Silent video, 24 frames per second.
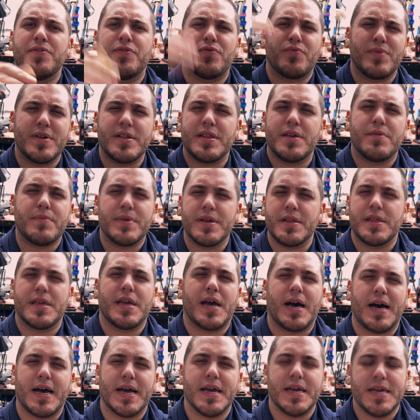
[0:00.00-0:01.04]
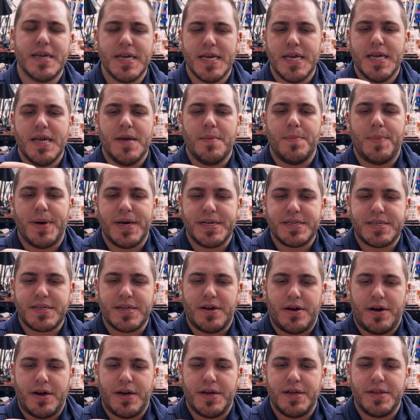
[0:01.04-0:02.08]
really, really high, but
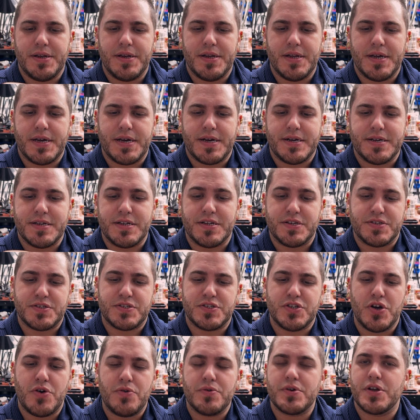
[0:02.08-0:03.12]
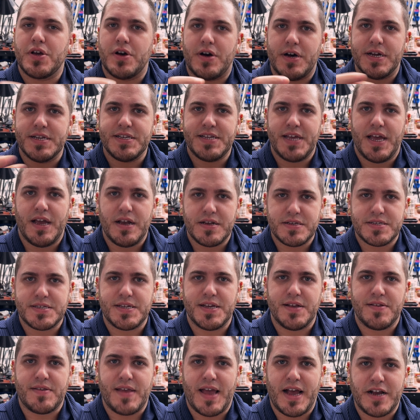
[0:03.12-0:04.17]
in a stone context,
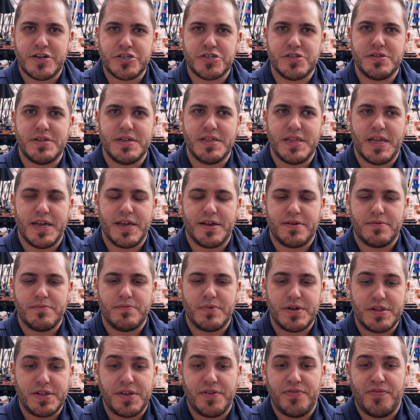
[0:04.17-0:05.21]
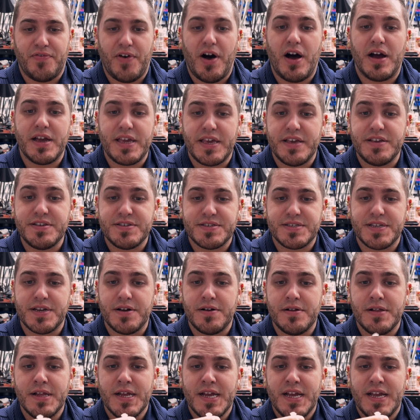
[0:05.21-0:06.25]
it's actually like really foggy still.
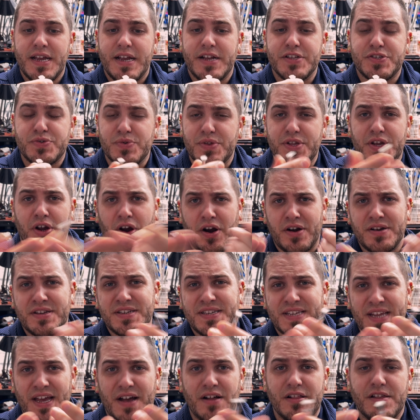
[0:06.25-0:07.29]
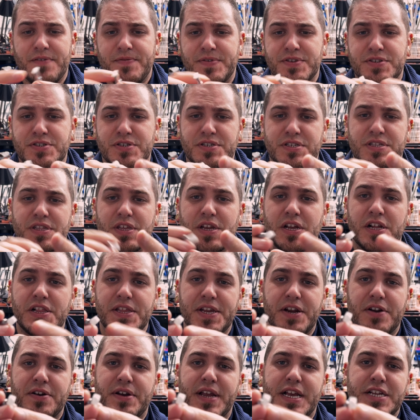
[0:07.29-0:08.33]
It's really hard to tell if it's just the
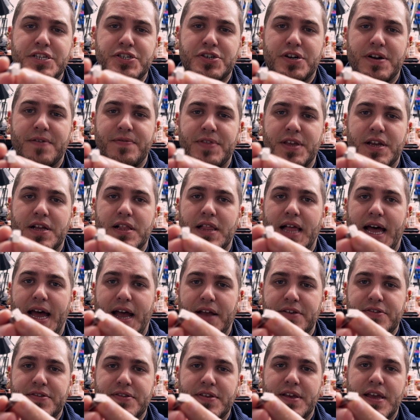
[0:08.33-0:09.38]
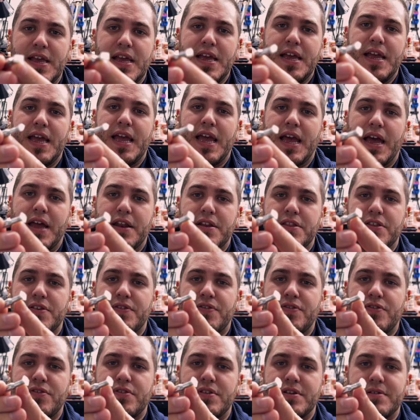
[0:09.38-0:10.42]
clear nature of the glass and
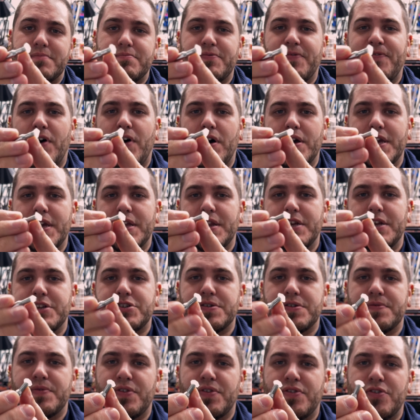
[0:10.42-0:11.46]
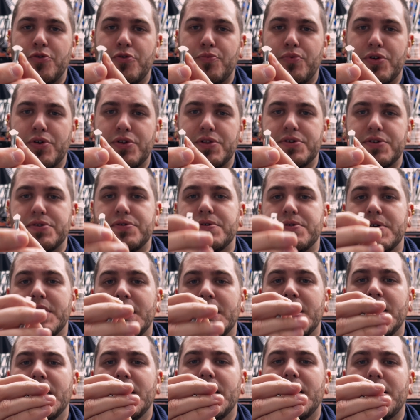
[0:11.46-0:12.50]
the foggy nature of the super glue,
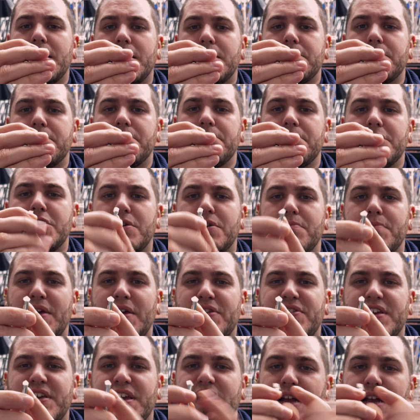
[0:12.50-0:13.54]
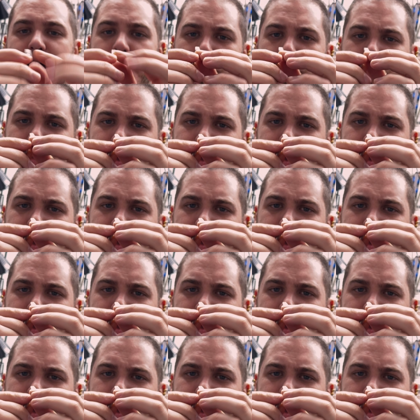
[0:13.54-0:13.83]
messing it up.